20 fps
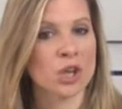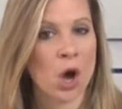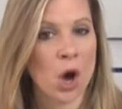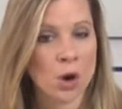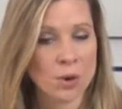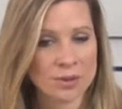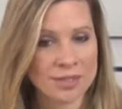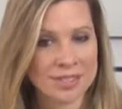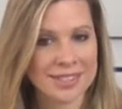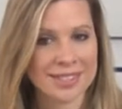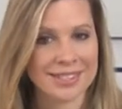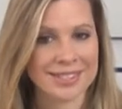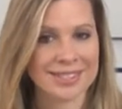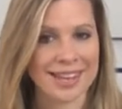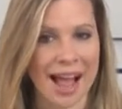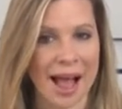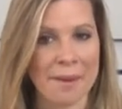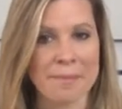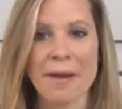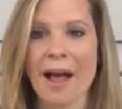coast to
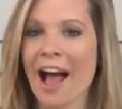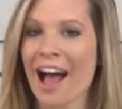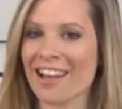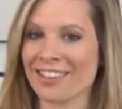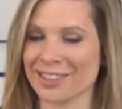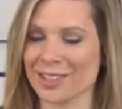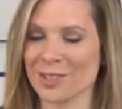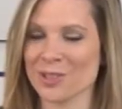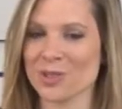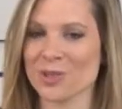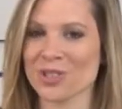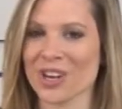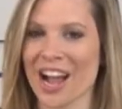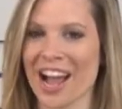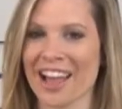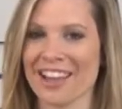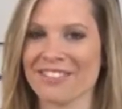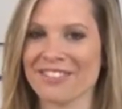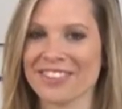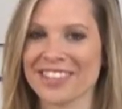stop on this
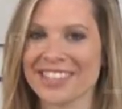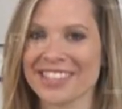drive.